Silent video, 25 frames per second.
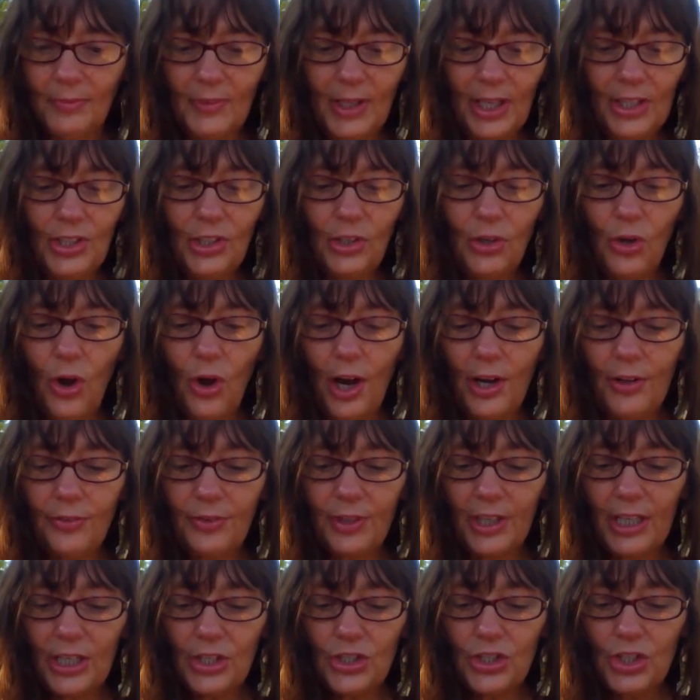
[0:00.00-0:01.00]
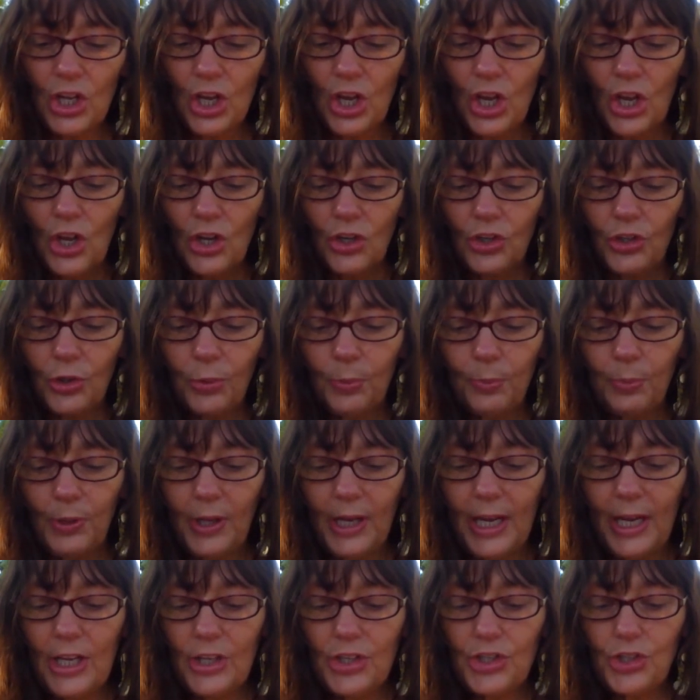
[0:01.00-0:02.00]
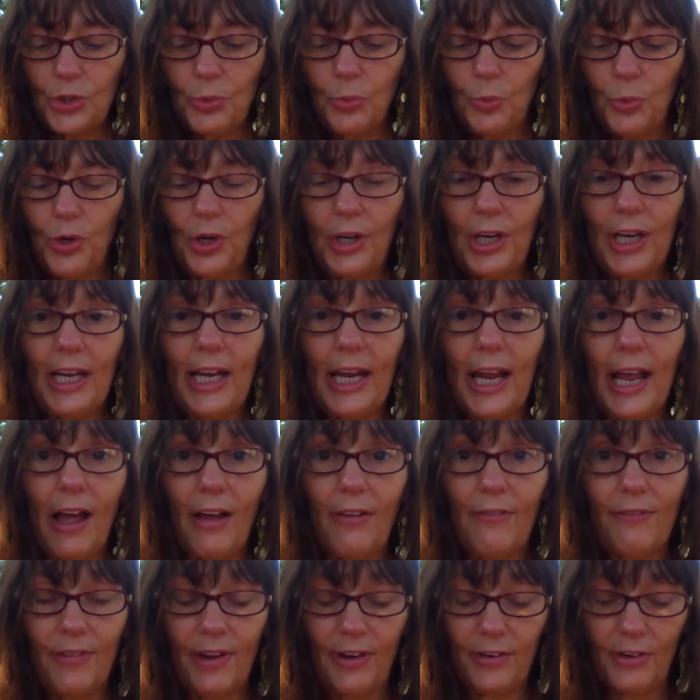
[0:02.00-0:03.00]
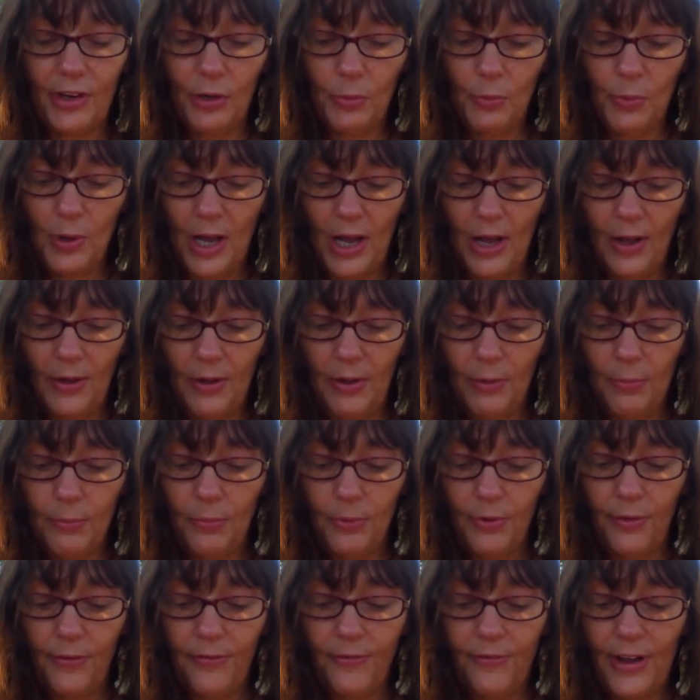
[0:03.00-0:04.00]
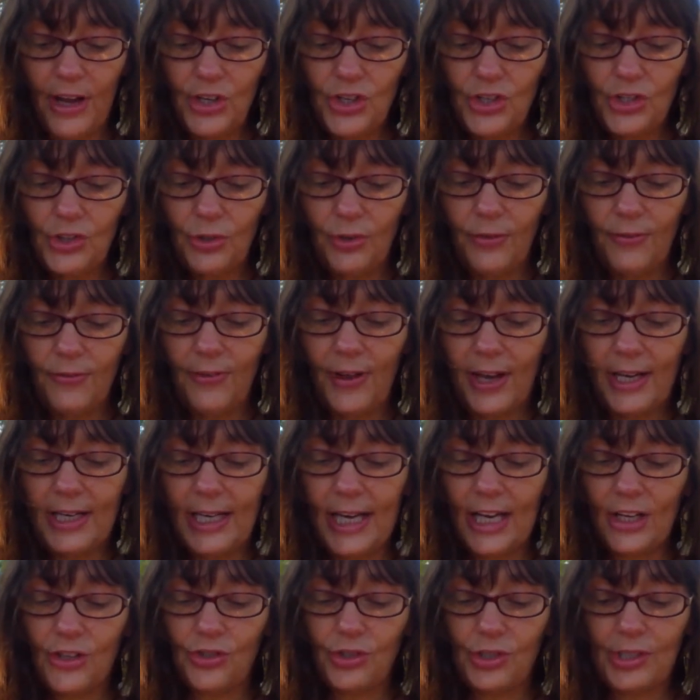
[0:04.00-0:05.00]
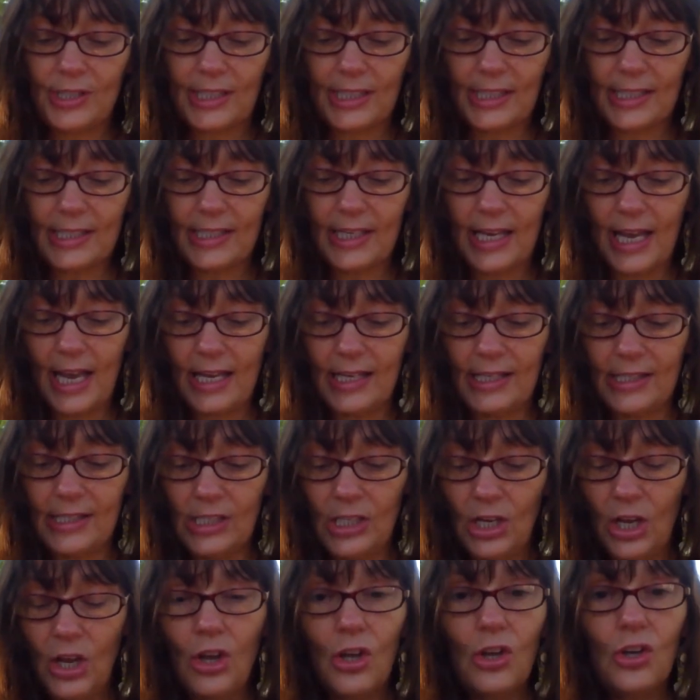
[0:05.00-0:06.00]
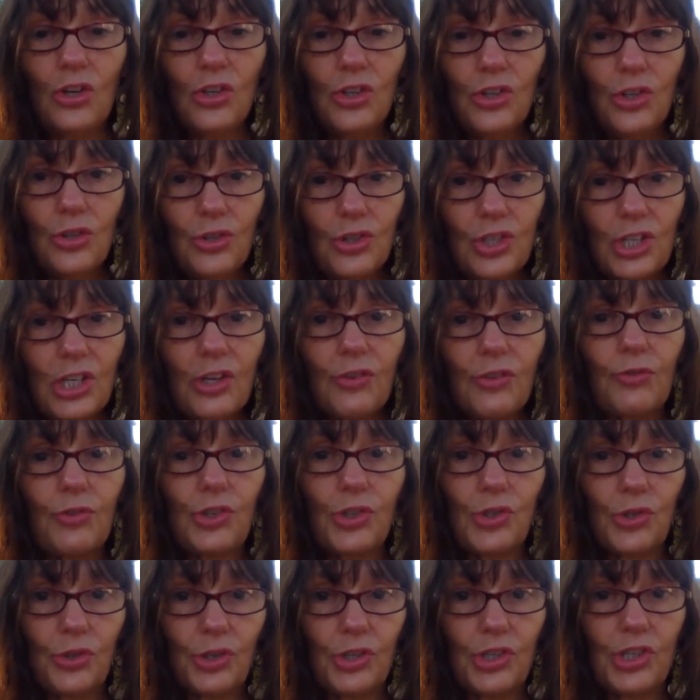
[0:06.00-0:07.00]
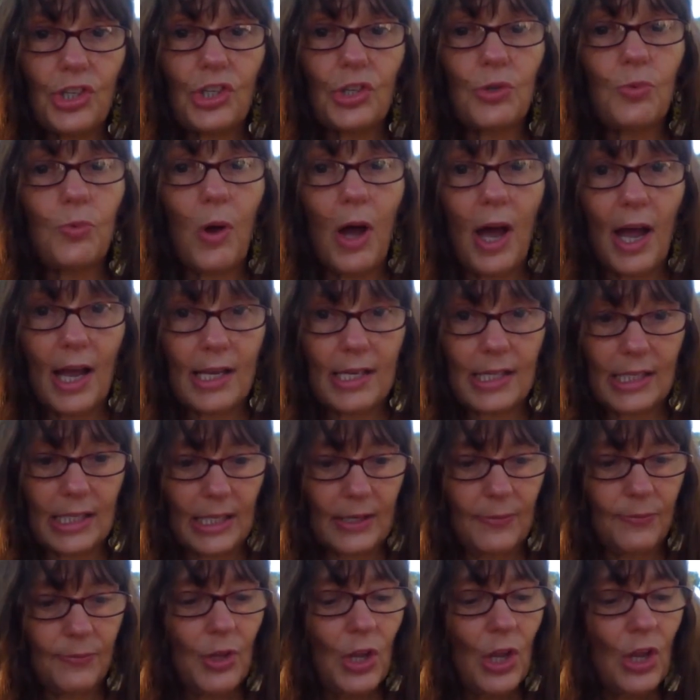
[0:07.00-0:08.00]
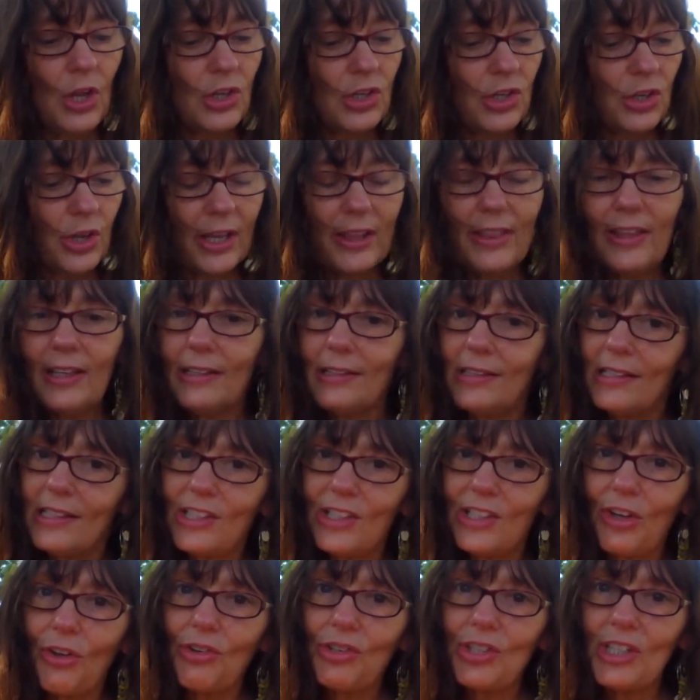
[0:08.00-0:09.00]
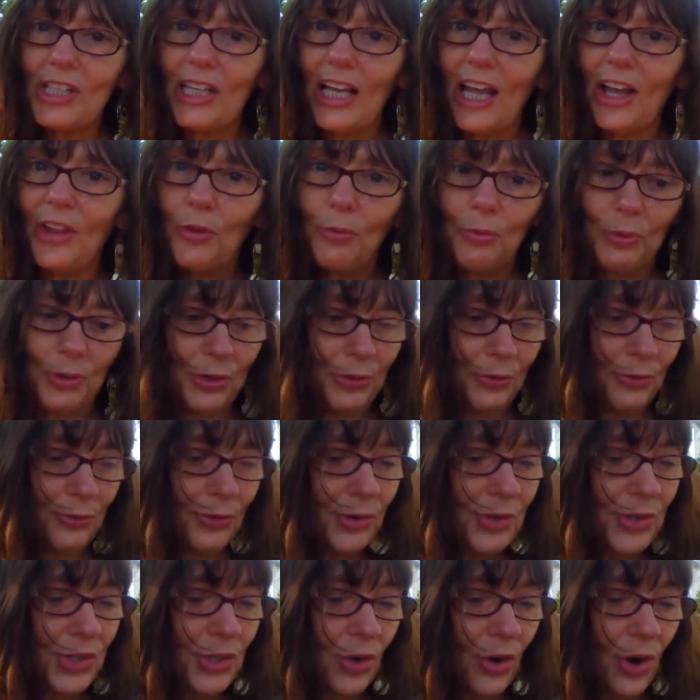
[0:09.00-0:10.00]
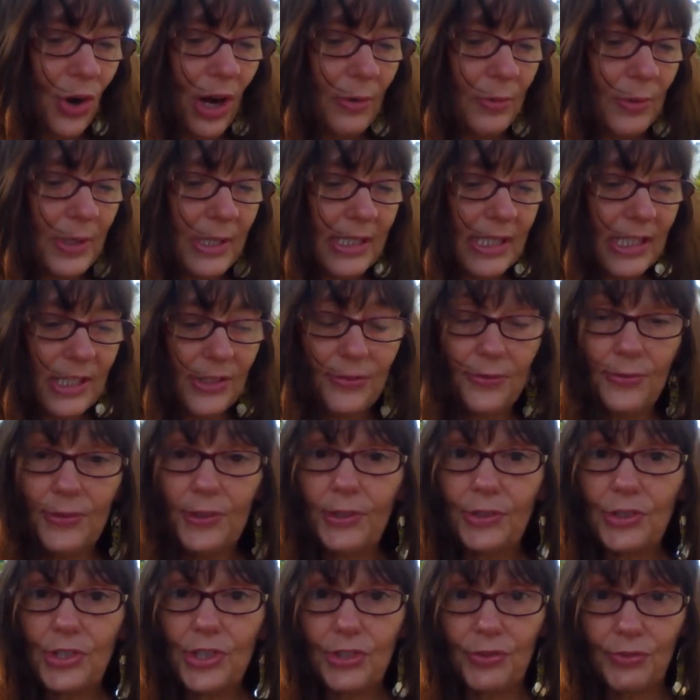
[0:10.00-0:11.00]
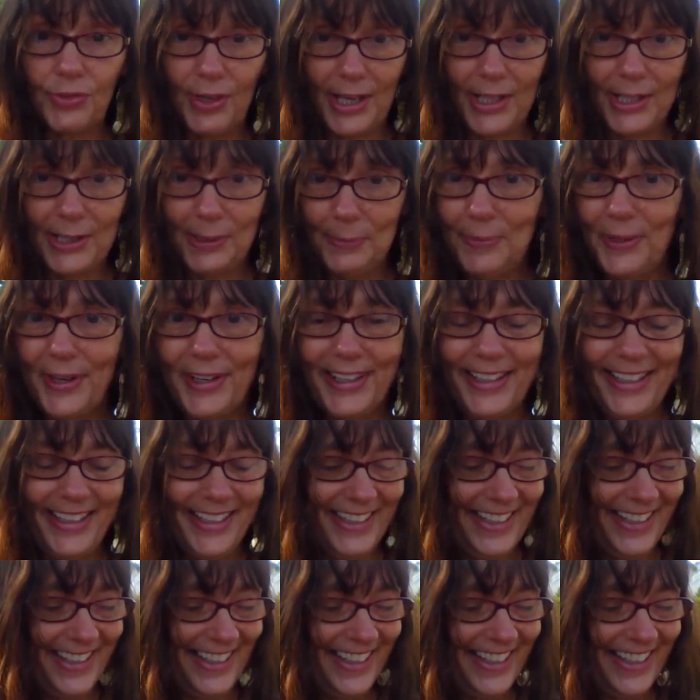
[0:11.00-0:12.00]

And the card reads, your plans are working out very well. Professional and financial success. Using resources wisely. So I think this goes together with the first card, which says fear surrounding money.